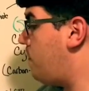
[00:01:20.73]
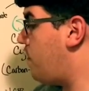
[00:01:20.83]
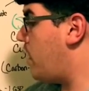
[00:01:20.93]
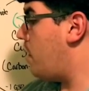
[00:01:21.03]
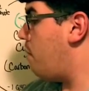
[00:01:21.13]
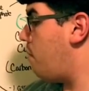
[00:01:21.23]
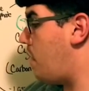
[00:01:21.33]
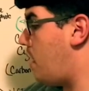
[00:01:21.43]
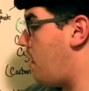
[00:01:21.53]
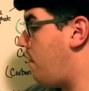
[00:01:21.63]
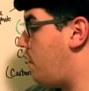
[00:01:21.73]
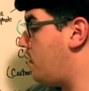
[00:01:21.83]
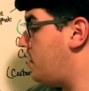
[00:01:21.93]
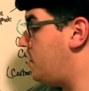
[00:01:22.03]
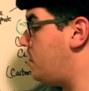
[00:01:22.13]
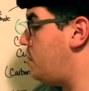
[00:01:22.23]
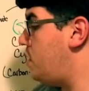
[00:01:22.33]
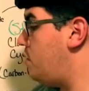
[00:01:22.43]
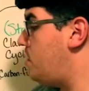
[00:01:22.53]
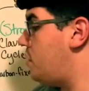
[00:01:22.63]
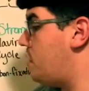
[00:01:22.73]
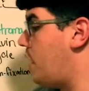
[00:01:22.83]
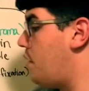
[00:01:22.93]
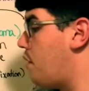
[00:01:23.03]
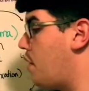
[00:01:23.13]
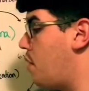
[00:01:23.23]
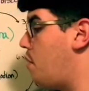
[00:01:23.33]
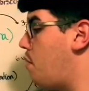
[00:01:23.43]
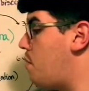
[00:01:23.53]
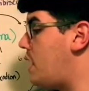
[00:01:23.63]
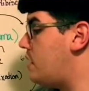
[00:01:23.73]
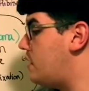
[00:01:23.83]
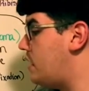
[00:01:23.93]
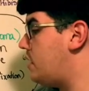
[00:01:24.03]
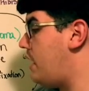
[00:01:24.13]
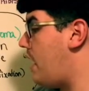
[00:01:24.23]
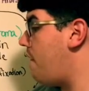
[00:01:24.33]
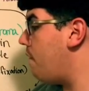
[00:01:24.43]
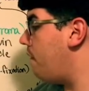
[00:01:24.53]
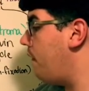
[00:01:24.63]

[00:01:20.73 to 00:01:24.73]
from photosystem 2 to cytochrome B6F.